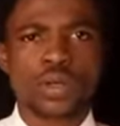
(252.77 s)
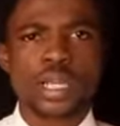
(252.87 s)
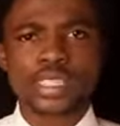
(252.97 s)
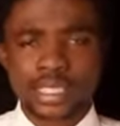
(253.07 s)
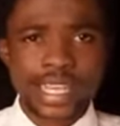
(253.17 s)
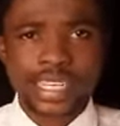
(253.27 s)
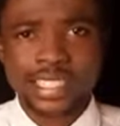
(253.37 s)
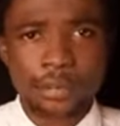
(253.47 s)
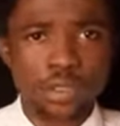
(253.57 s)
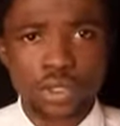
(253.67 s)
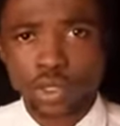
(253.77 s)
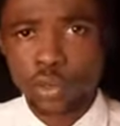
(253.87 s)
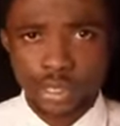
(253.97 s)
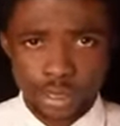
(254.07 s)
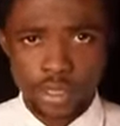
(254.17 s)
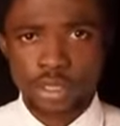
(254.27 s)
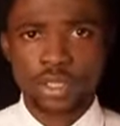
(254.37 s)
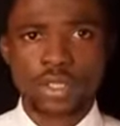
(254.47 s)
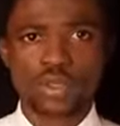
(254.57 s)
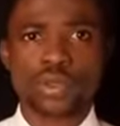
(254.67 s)
exercise their political rights.
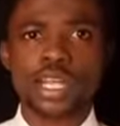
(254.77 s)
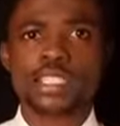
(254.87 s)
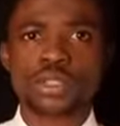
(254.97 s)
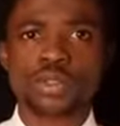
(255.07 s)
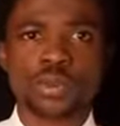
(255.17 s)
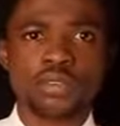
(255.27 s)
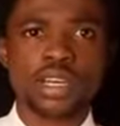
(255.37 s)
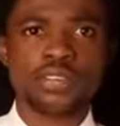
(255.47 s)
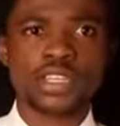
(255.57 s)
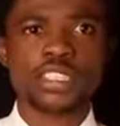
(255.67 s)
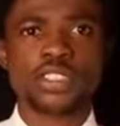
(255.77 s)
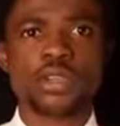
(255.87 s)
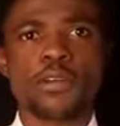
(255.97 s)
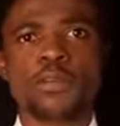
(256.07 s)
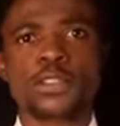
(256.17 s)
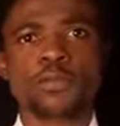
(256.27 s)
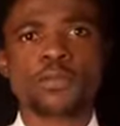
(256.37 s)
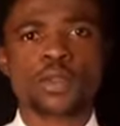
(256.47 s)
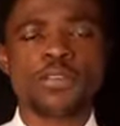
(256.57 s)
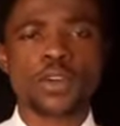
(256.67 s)
So that is also one of the advantages of
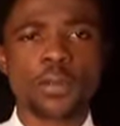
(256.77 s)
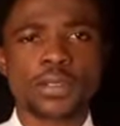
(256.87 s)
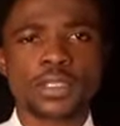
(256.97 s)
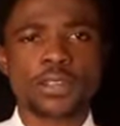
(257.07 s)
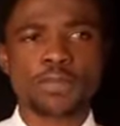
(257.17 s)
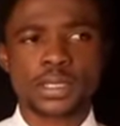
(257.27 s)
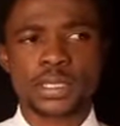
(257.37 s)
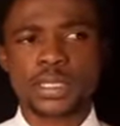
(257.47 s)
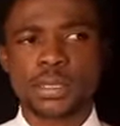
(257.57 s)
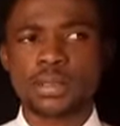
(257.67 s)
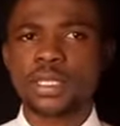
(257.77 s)
a competitive party system.